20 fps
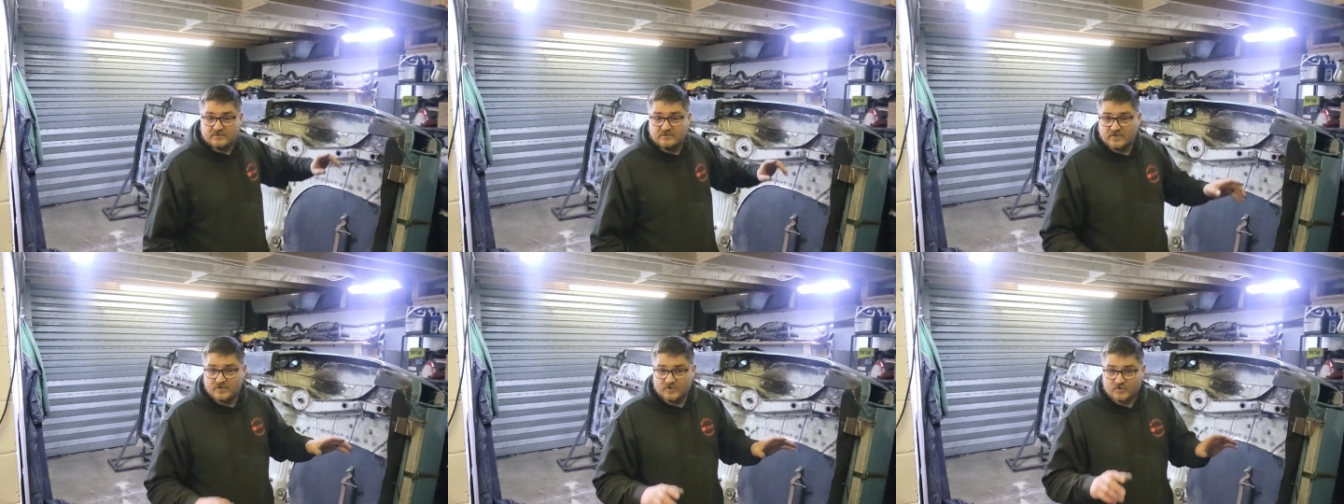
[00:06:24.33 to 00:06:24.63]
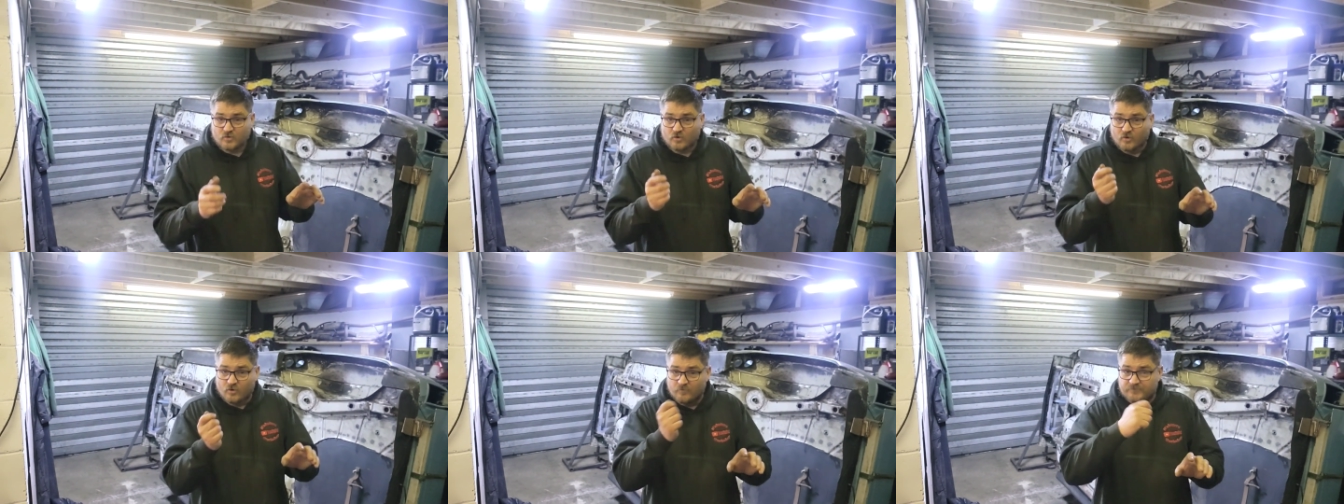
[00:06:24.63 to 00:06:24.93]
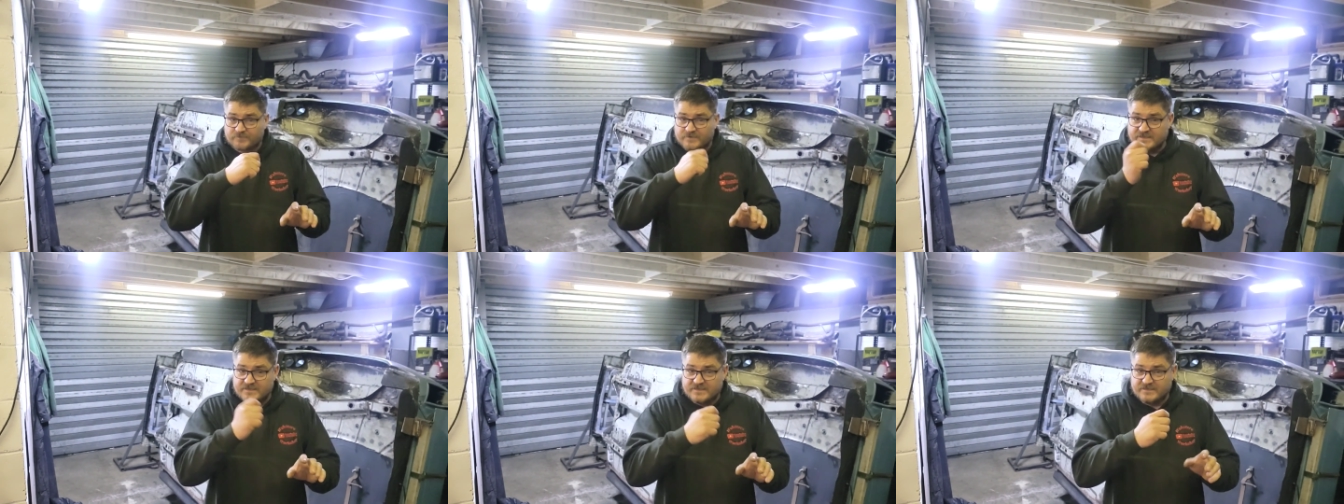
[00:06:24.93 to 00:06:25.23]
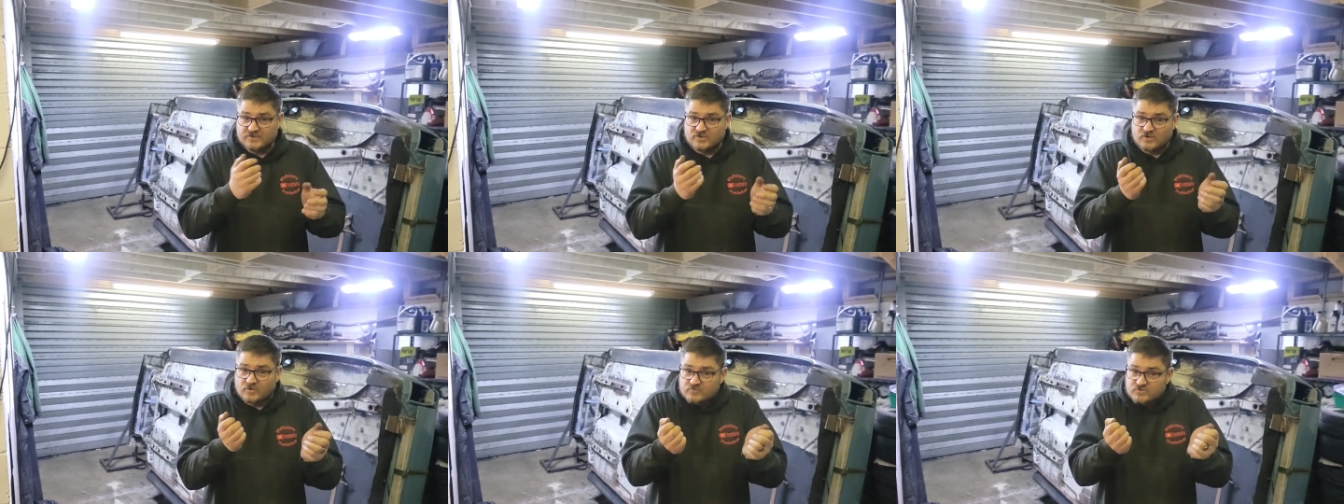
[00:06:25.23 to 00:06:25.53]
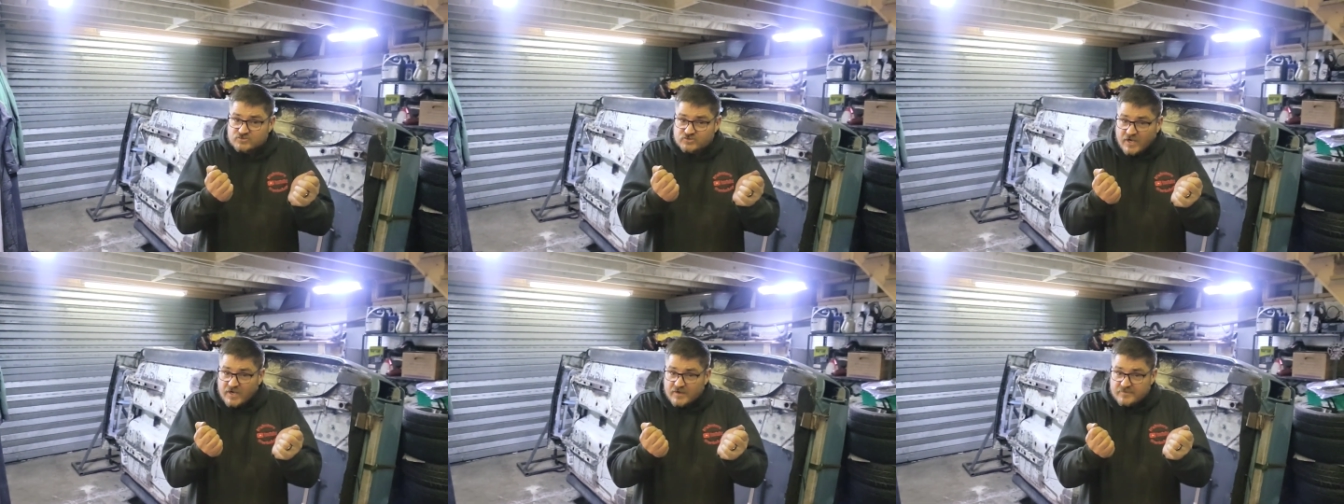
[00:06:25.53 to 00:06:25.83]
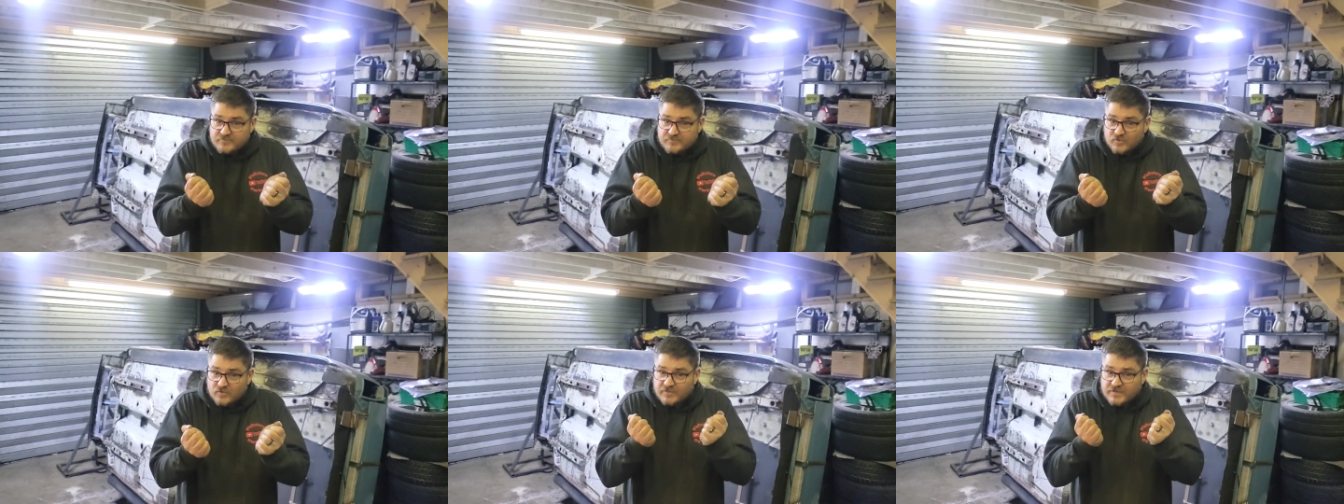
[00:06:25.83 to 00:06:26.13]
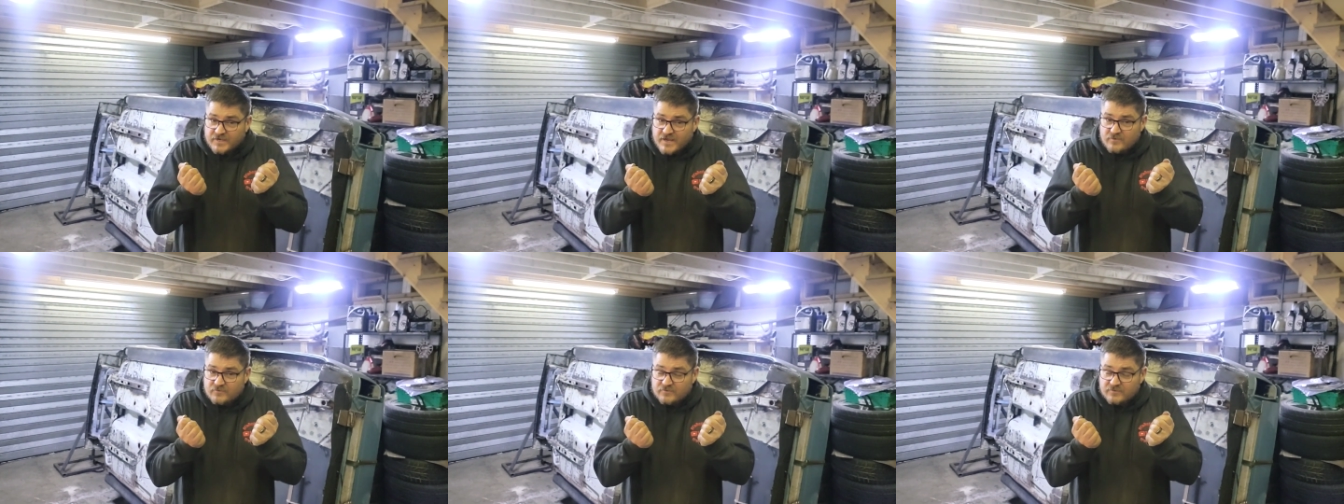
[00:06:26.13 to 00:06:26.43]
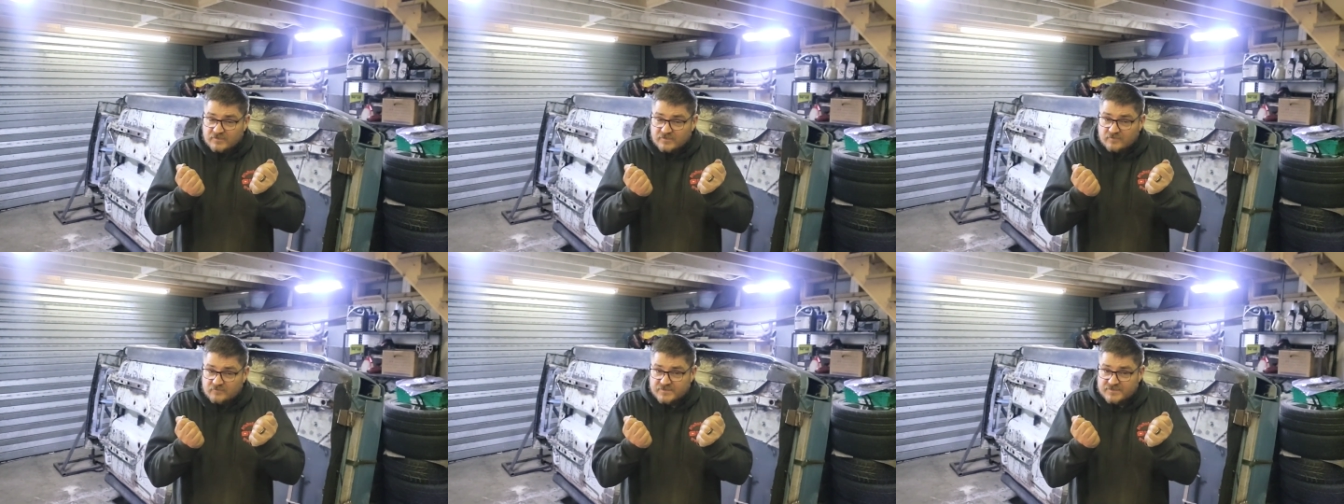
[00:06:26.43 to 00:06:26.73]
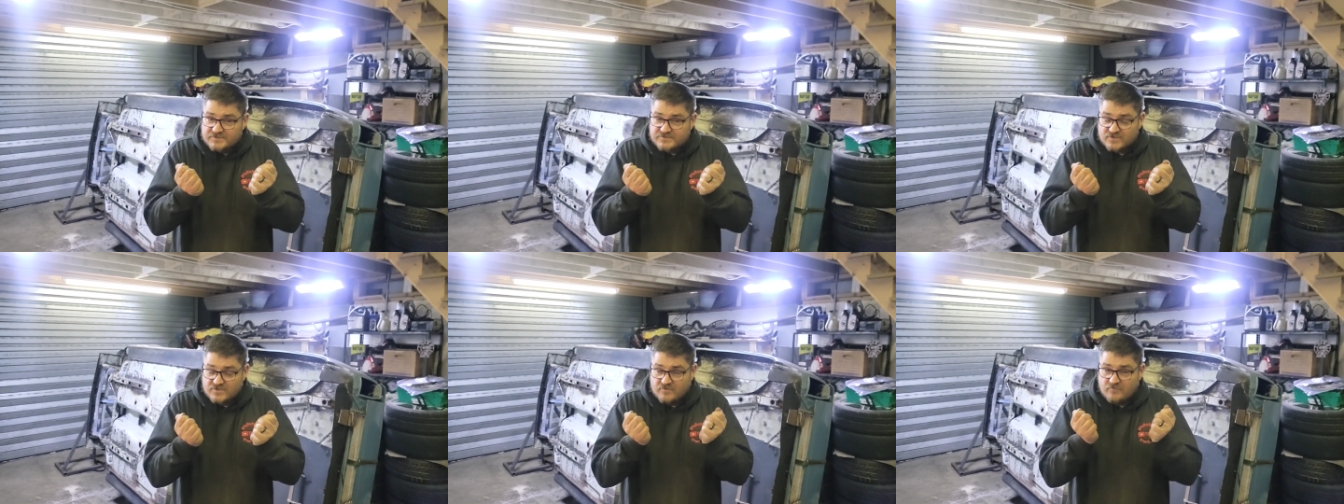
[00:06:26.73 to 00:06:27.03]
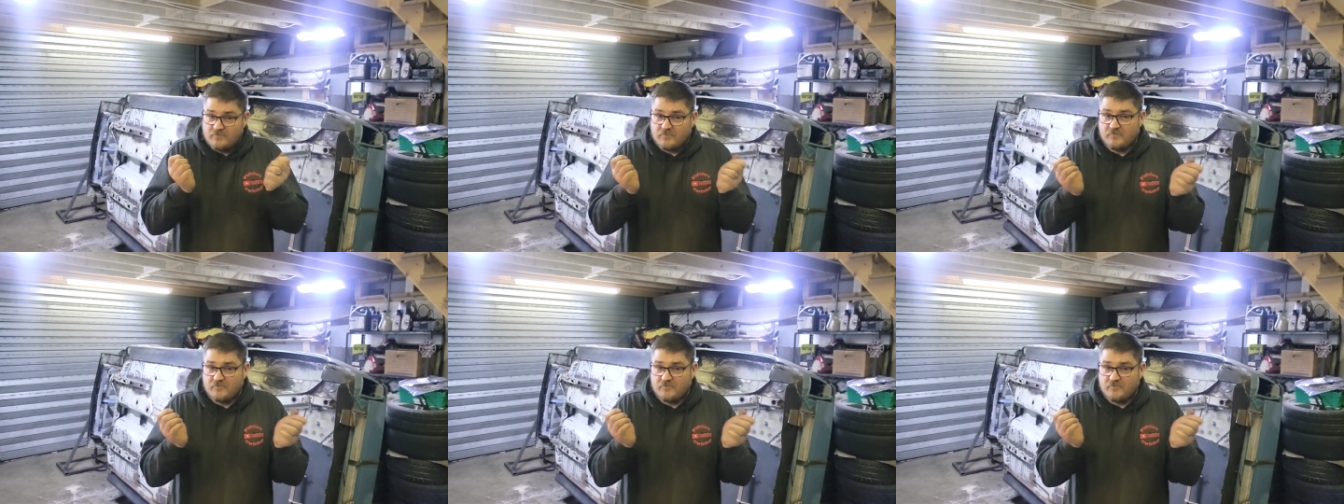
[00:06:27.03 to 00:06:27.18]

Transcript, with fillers: and hopefully heat it up, try and pull it out a little bit.